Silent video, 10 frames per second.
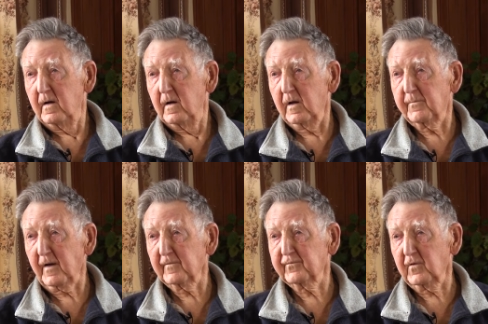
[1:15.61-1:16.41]

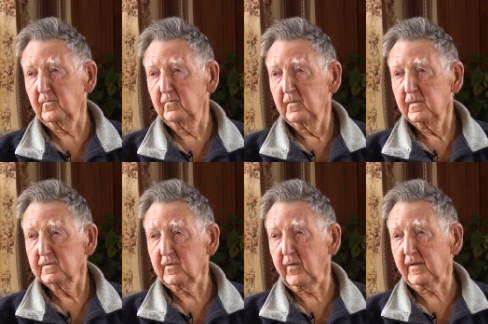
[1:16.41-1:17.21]
Apart from
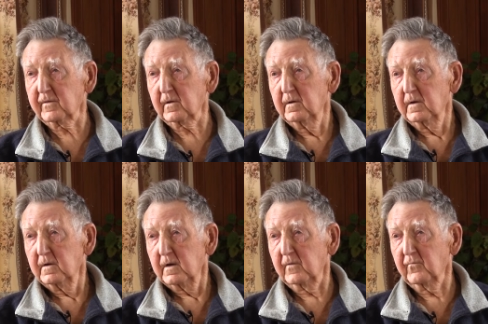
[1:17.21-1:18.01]
the weather
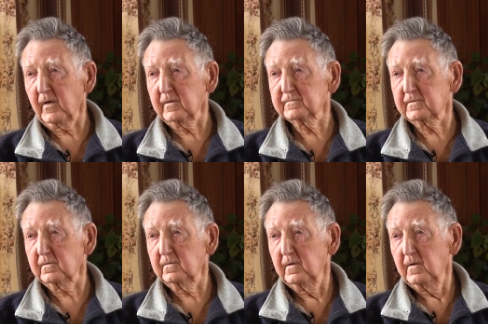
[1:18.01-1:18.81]
in
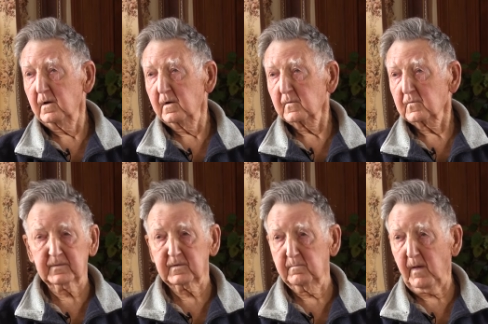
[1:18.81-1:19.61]
Wellington, I
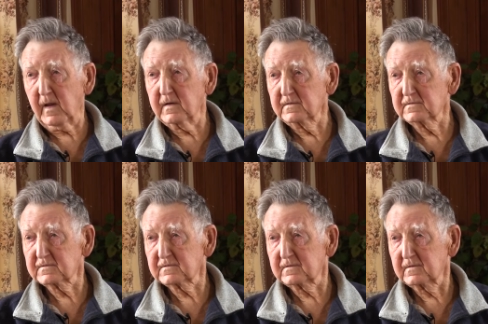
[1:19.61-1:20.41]
was
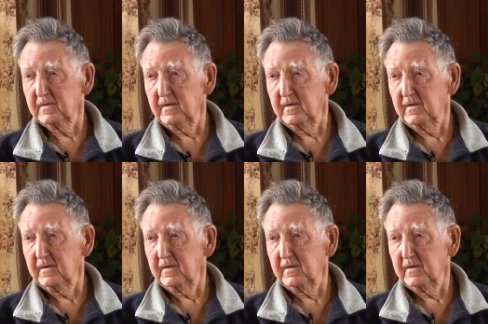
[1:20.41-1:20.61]
amazed